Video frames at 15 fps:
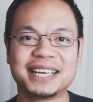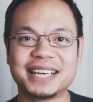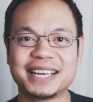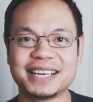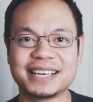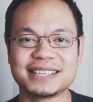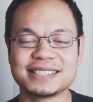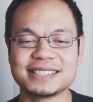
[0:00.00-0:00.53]

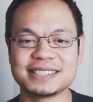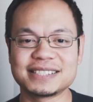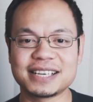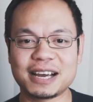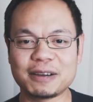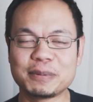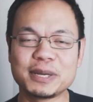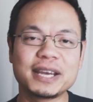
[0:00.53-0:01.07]
And
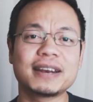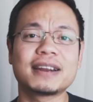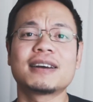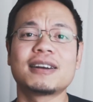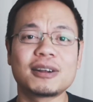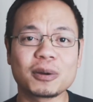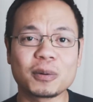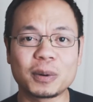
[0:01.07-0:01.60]
I've been getting
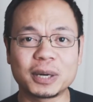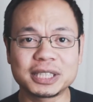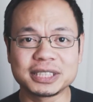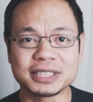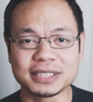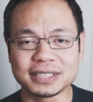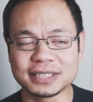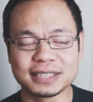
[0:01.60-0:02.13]
a lot of
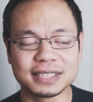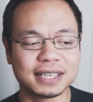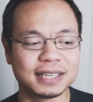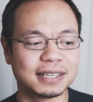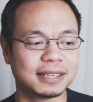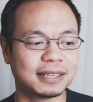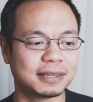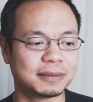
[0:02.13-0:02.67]
questions
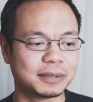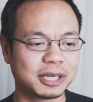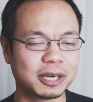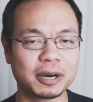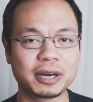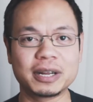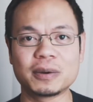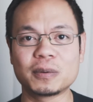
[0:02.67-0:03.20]

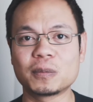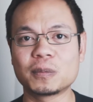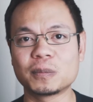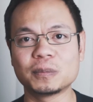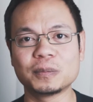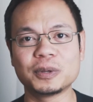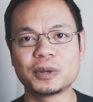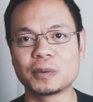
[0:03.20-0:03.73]
regarding
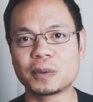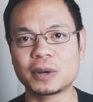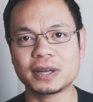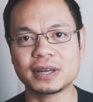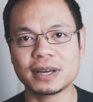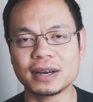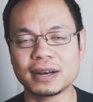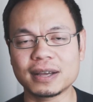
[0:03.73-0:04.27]

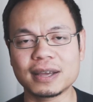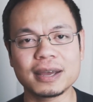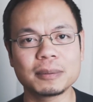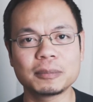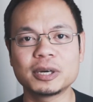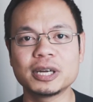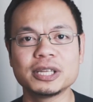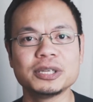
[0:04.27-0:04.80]
what kind of
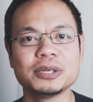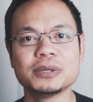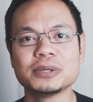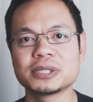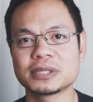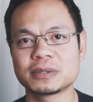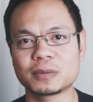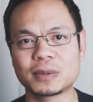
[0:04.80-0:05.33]
camera I
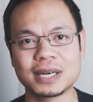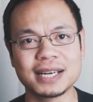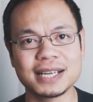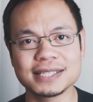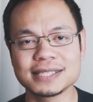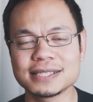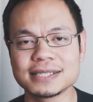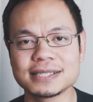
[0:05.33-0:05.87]
use and what
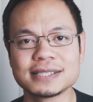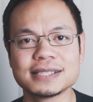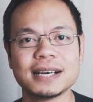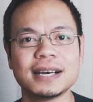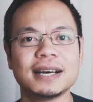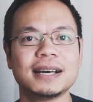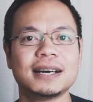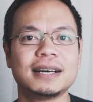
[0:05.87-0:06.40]
lenses
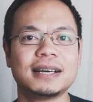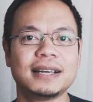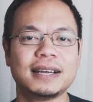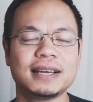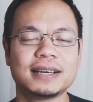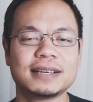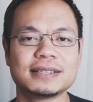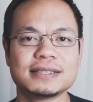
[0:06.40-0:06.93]

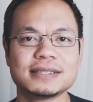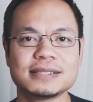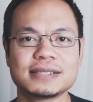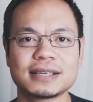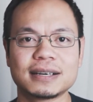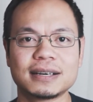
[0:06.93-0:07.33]
and